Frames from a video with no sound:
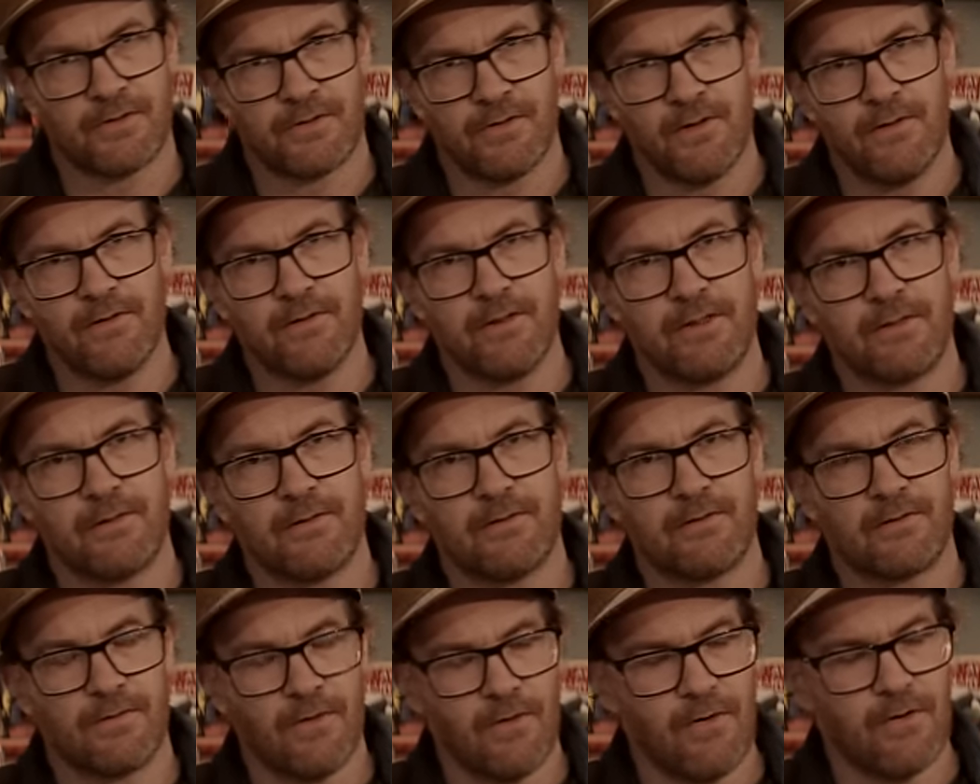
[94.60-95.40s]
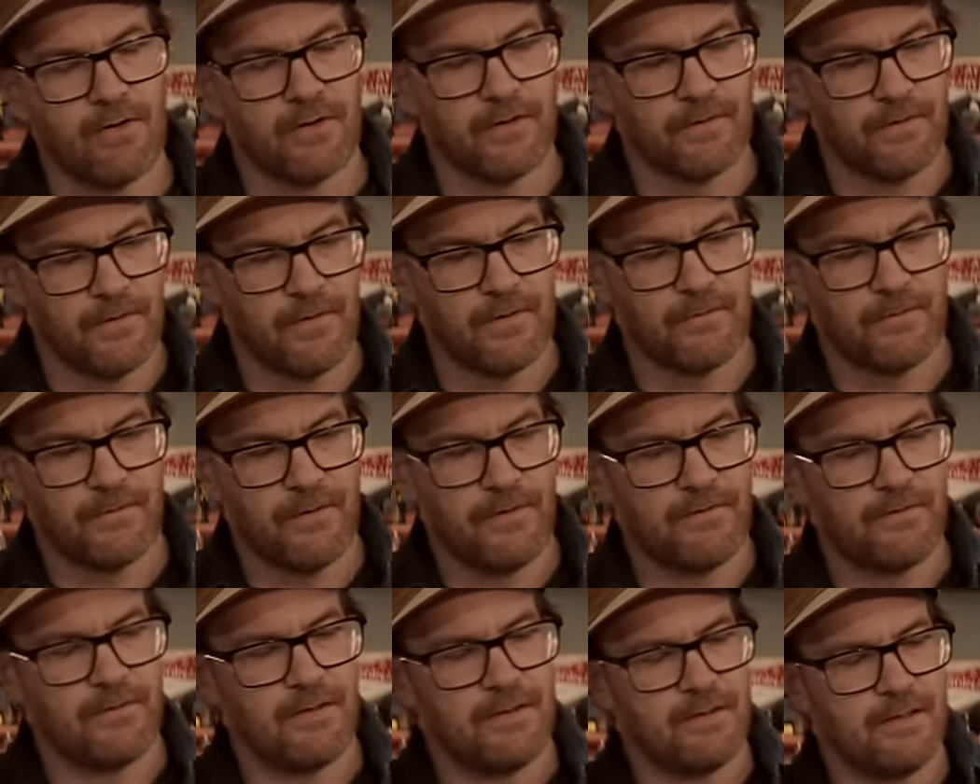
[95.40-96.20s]
so little torque from
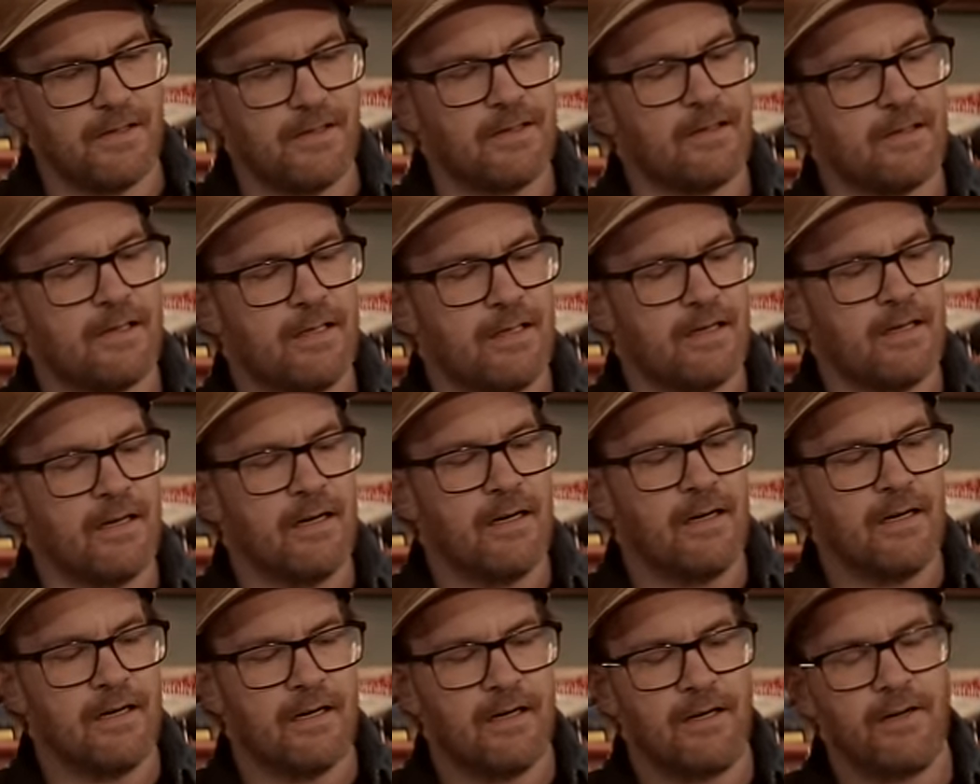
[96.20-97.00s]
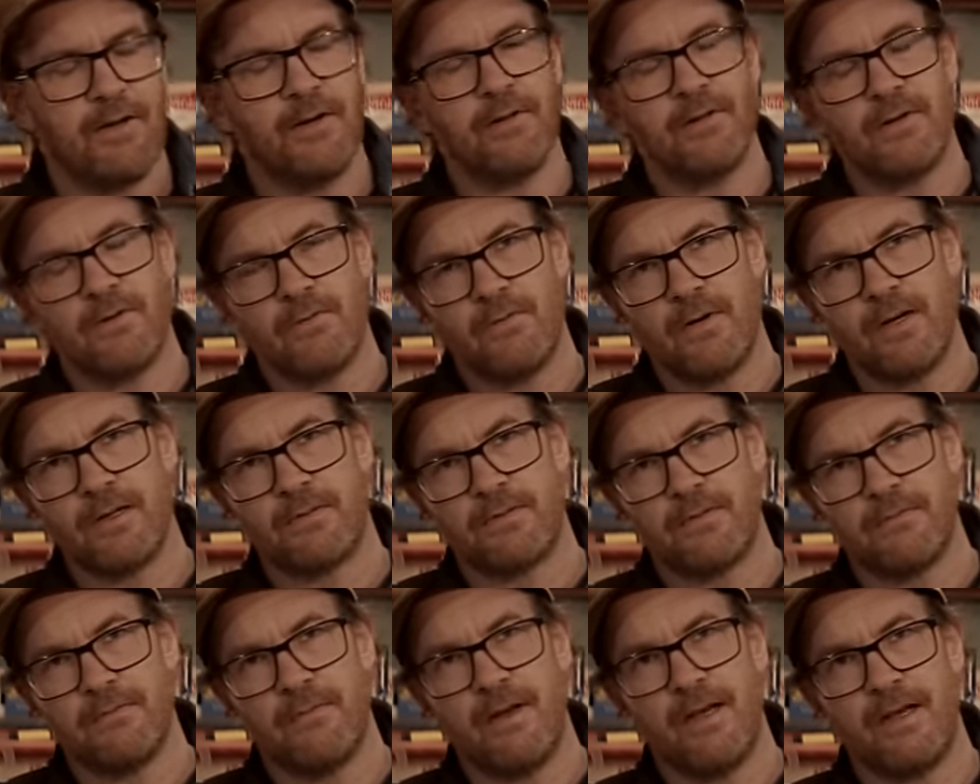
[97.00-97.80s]
50cc. And the only way
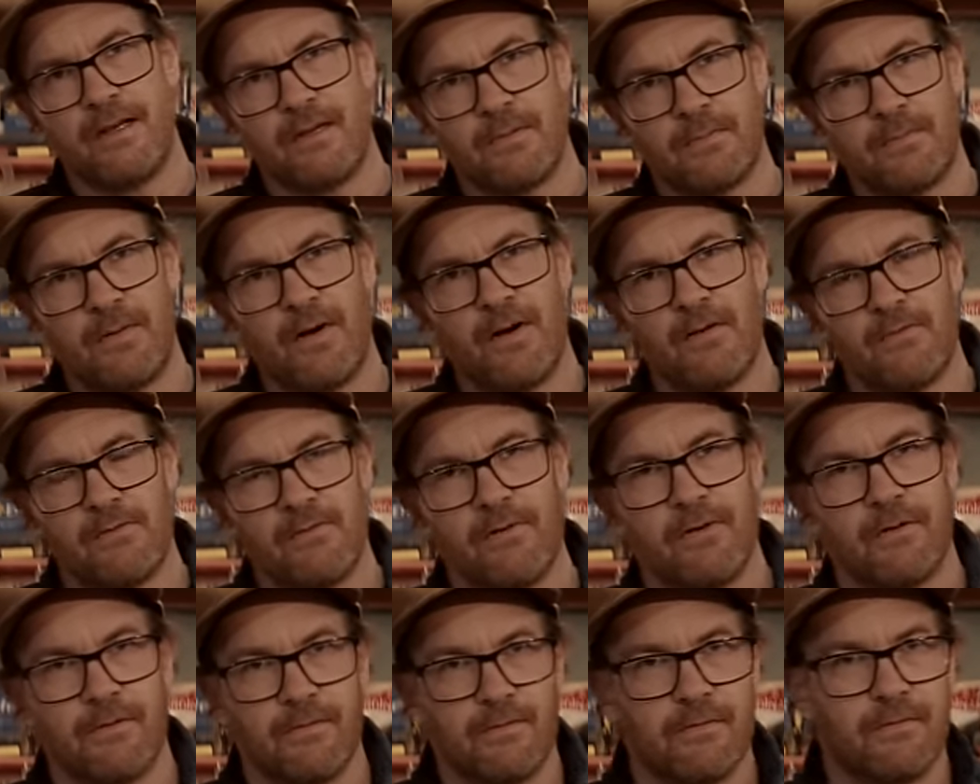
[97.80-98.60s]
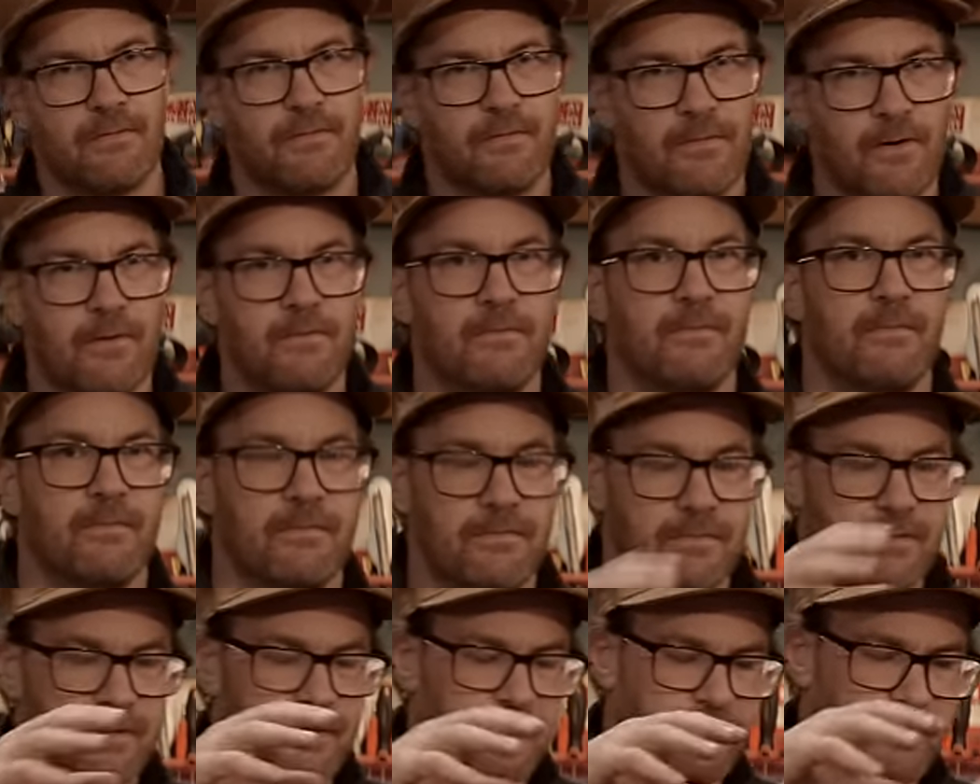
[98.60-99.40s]
to make power from
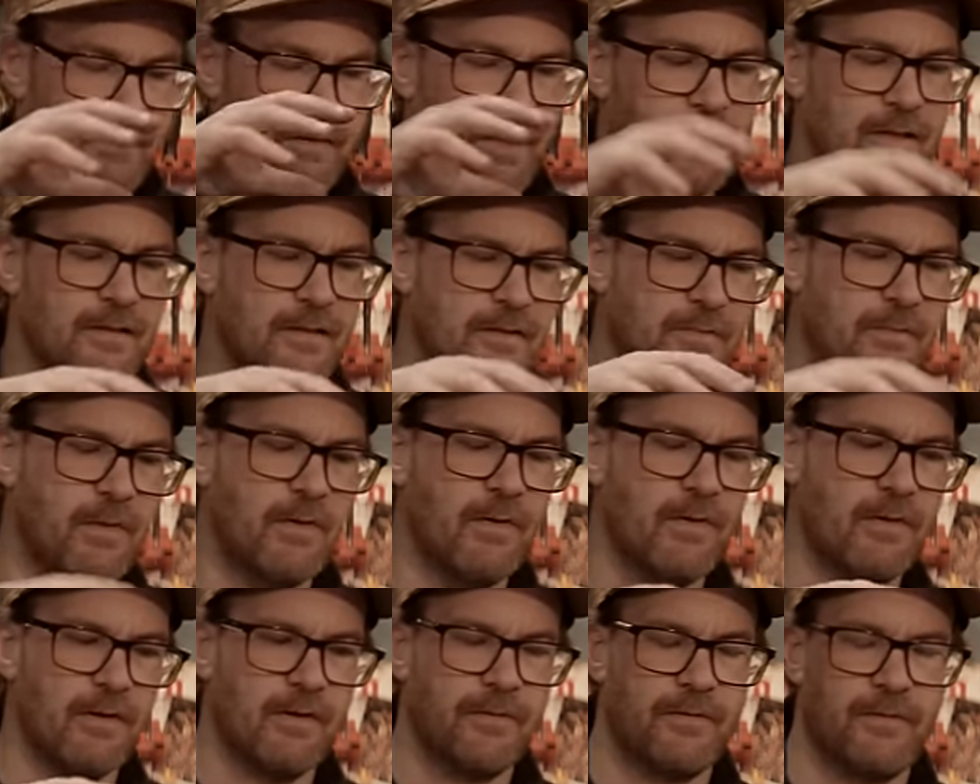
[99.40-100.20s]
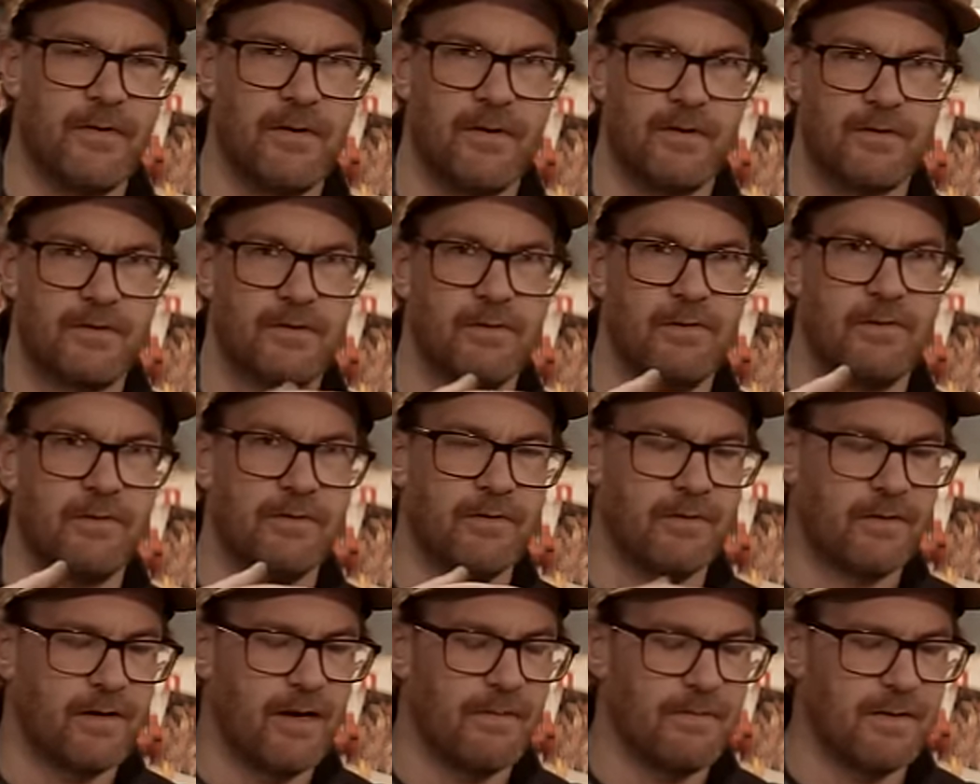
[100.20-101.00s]
that small of a
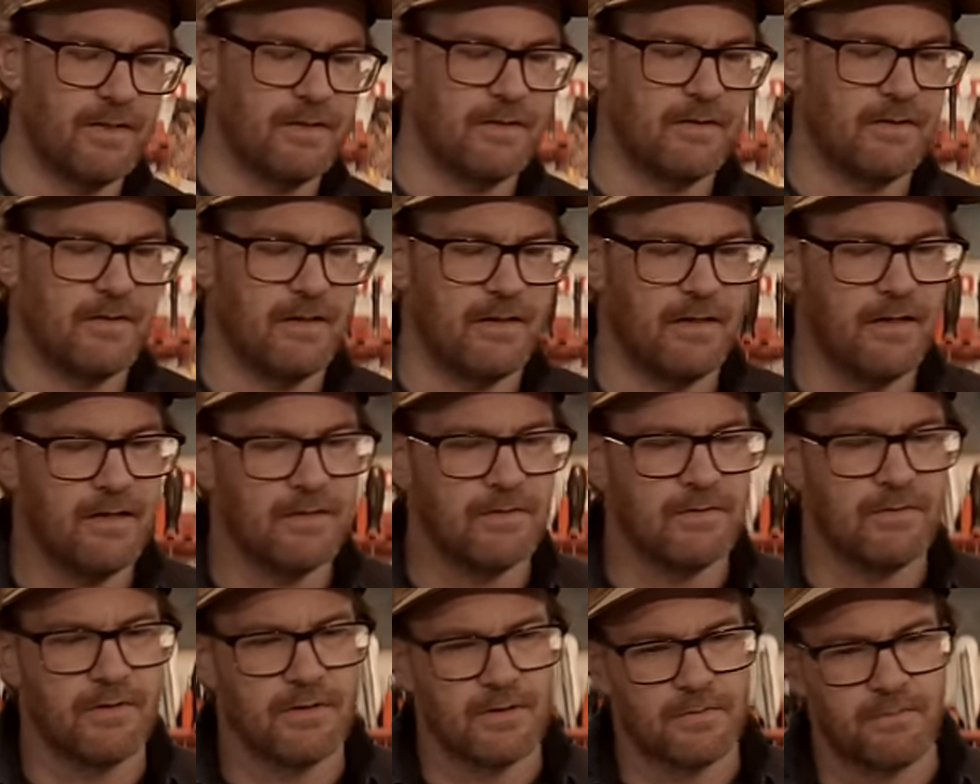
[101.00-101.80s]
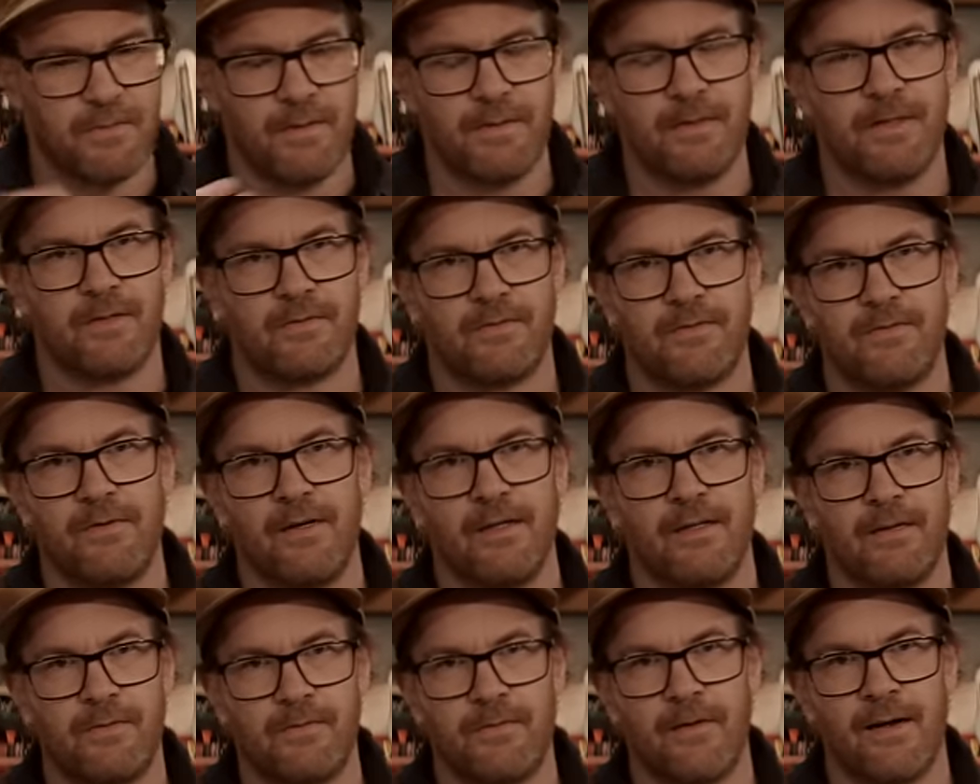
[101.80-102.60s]
cylinder capacity is to spin it
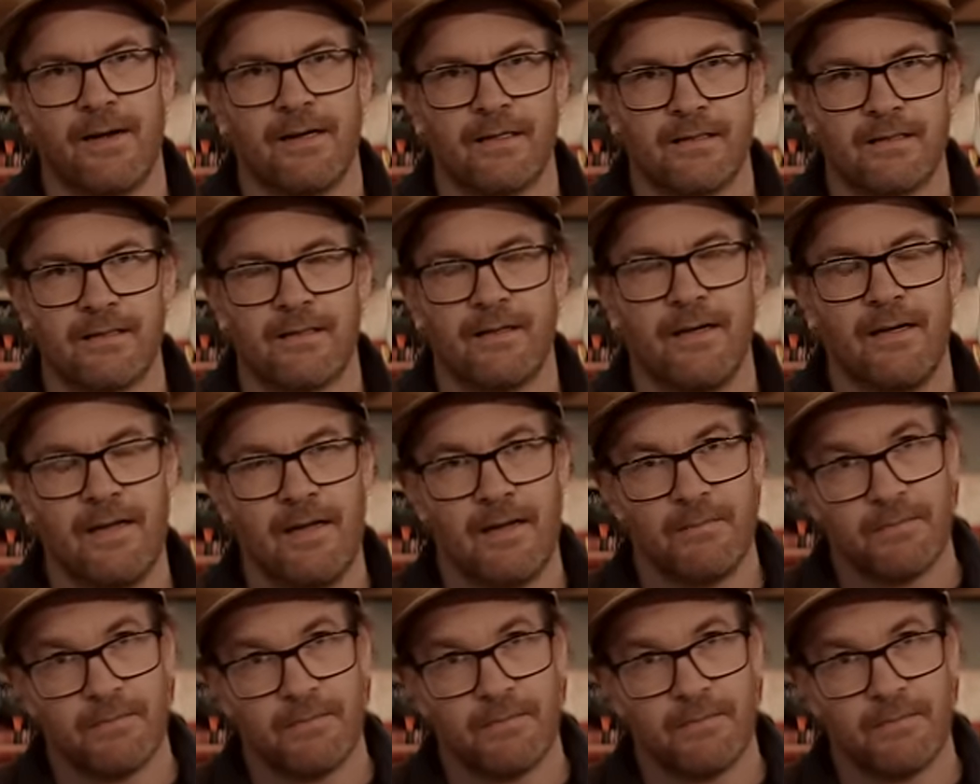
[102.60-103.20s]
really fast.